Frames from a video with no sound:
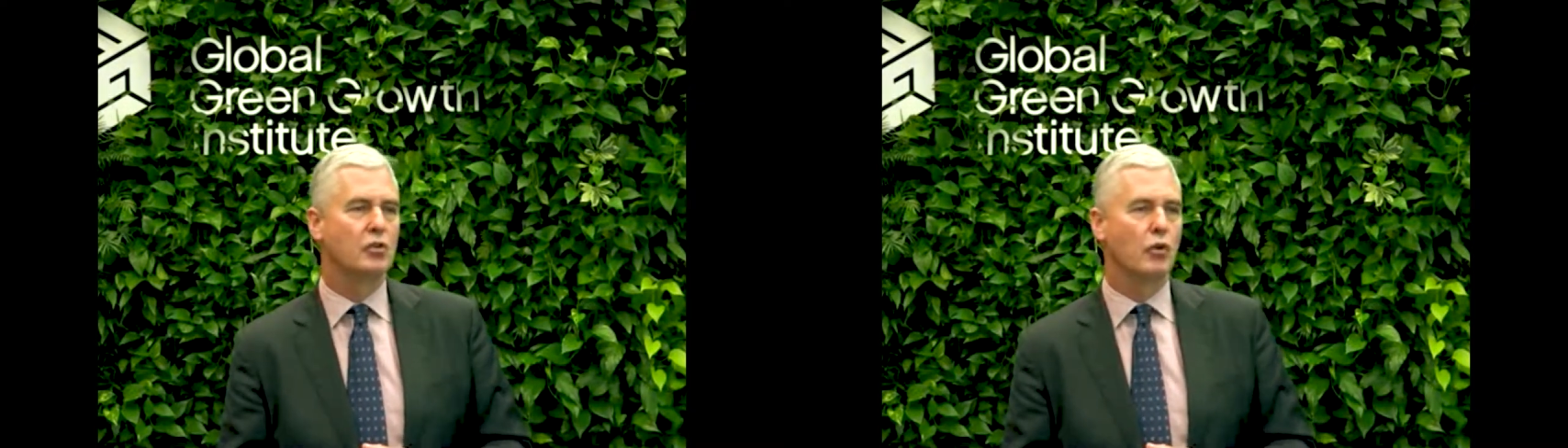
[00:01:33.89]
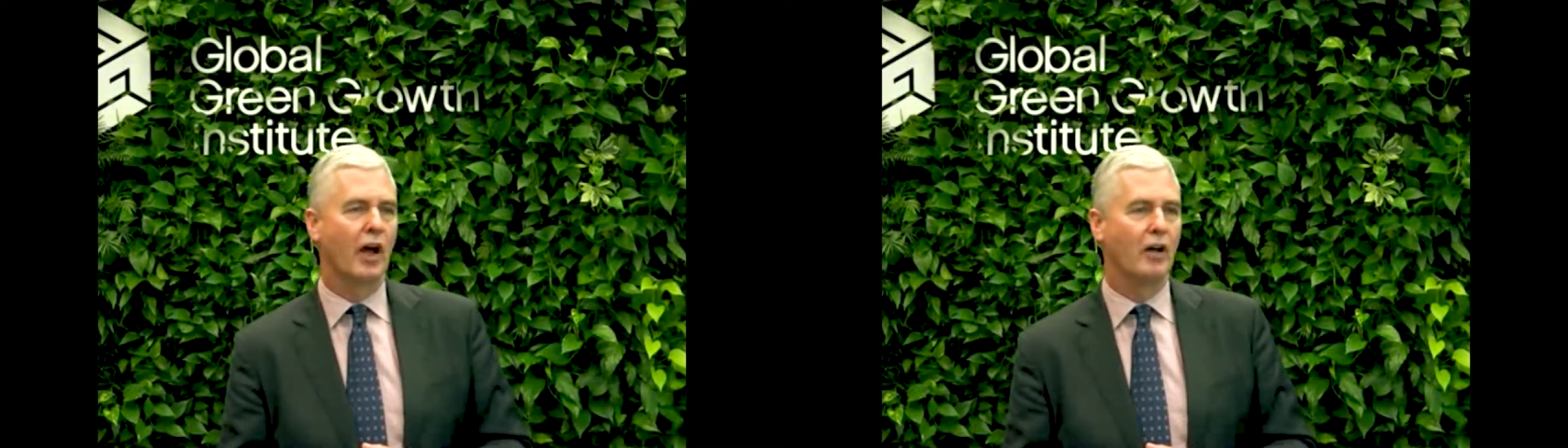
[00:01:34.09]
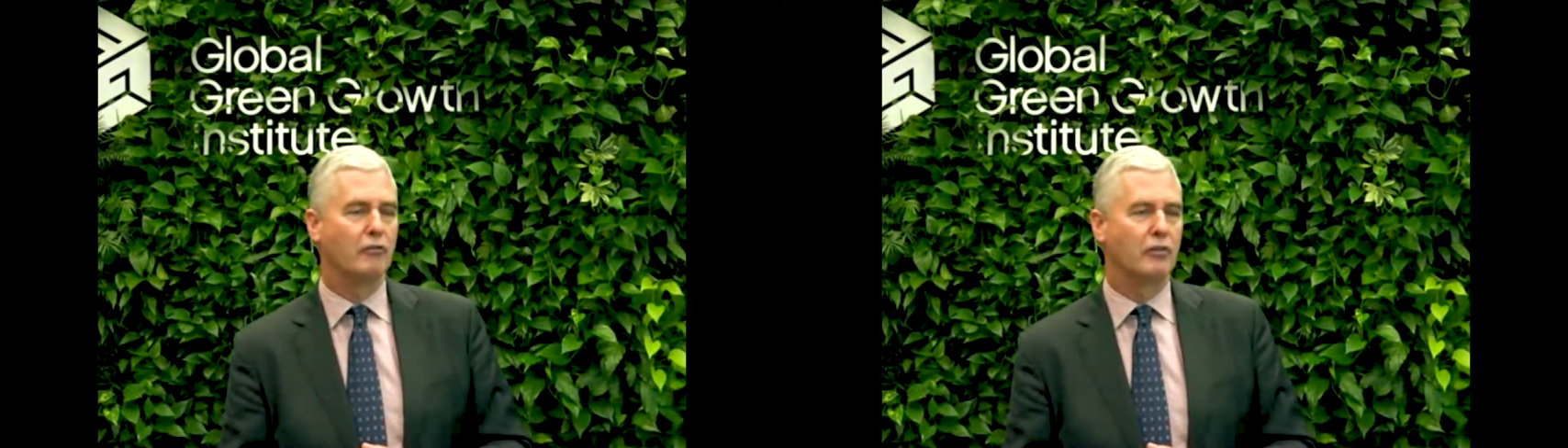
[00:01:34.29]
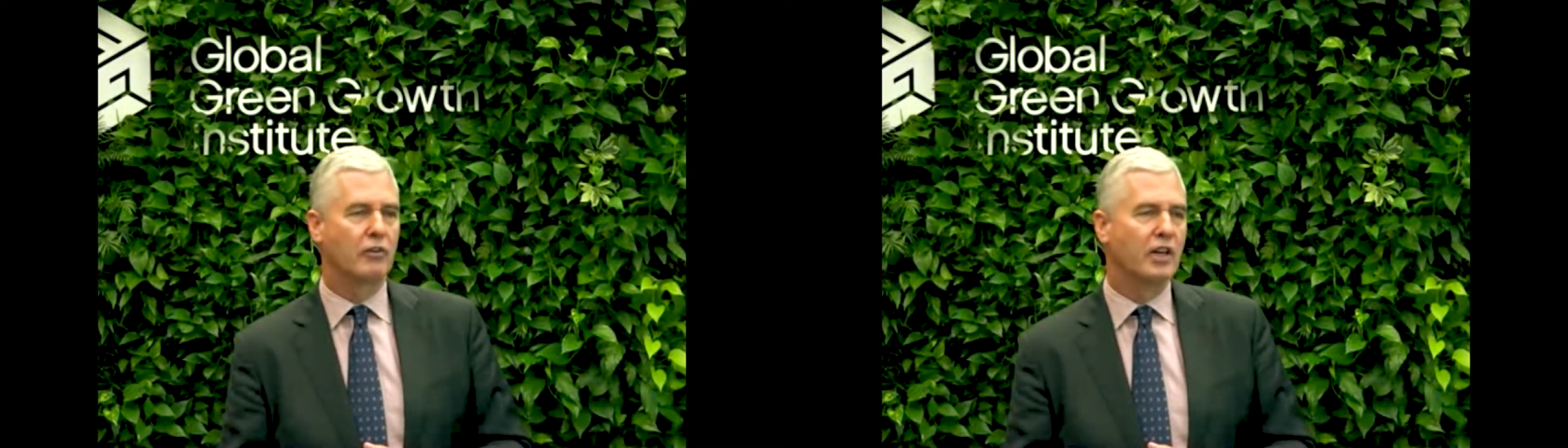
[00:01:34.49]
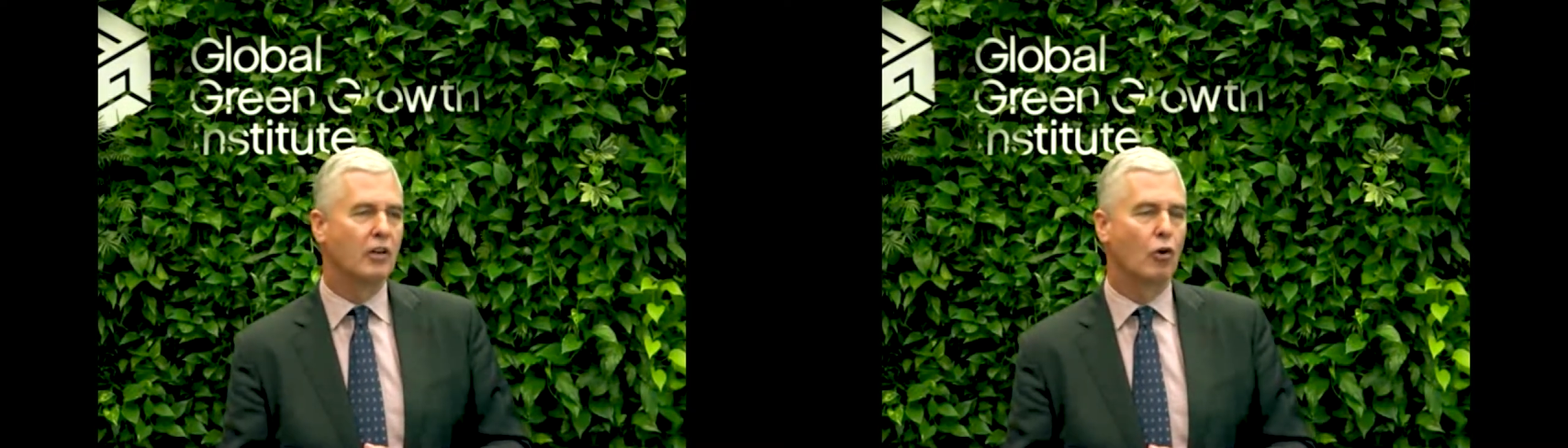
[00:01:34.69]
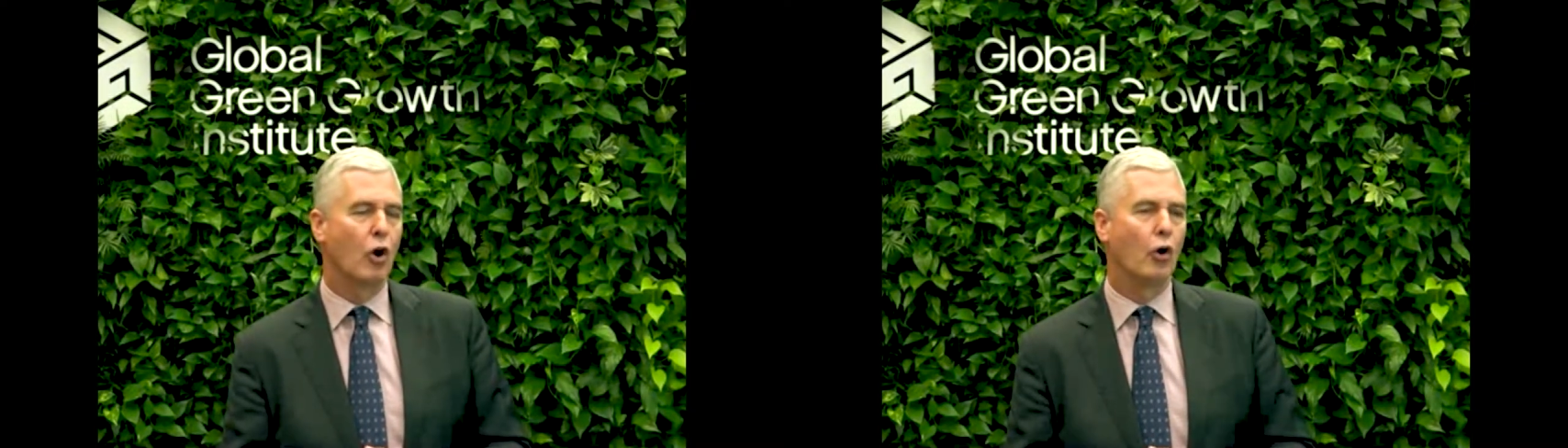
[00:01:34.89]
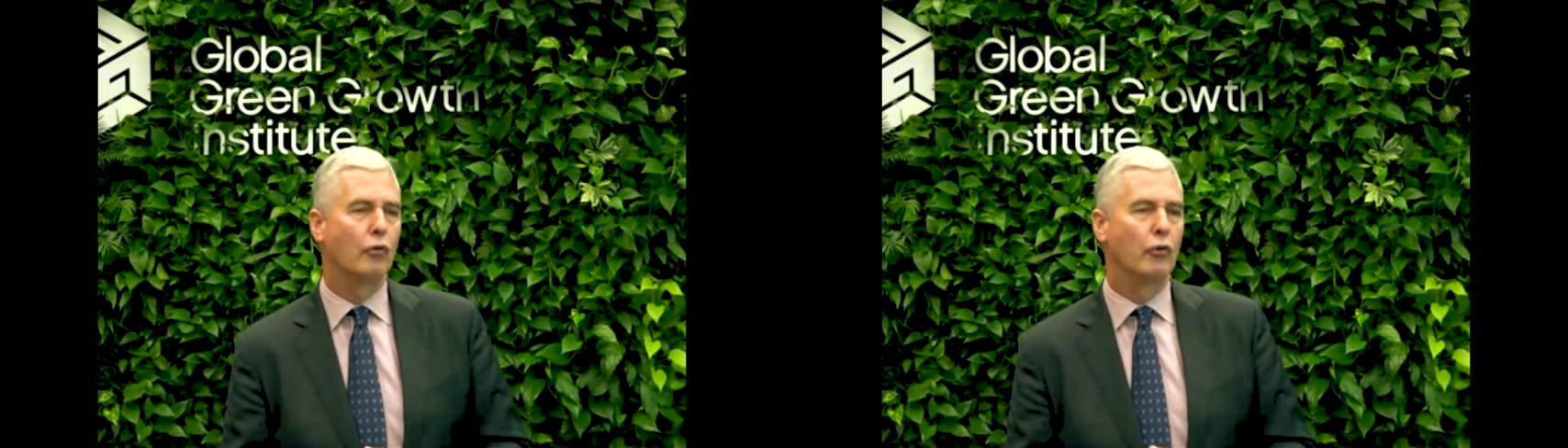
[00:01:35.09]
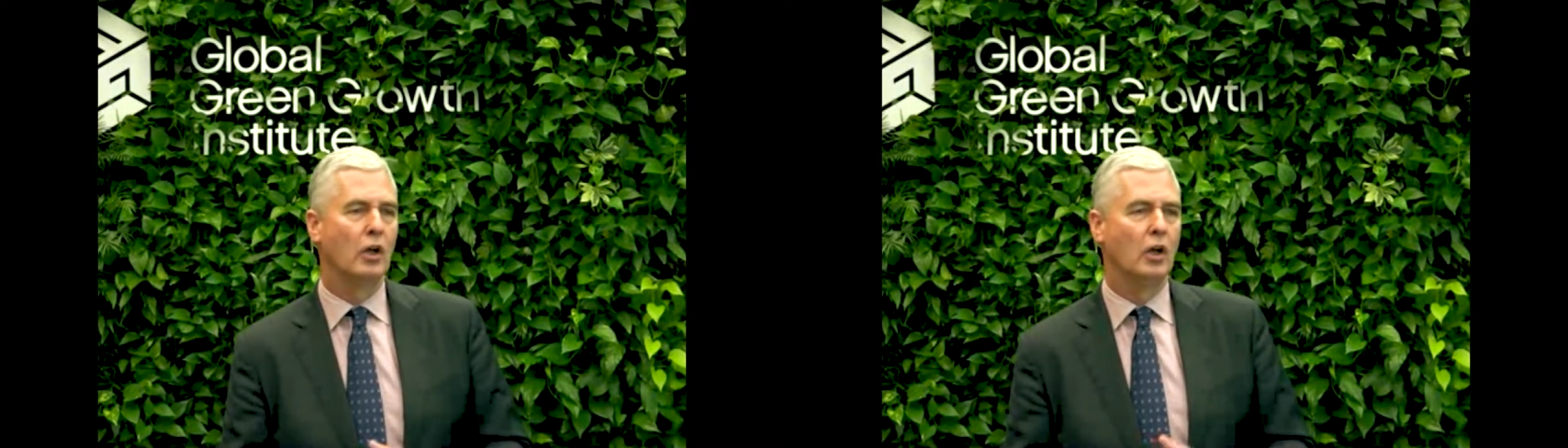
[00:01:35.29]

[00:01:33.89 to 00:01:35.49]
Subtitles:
to have green growth,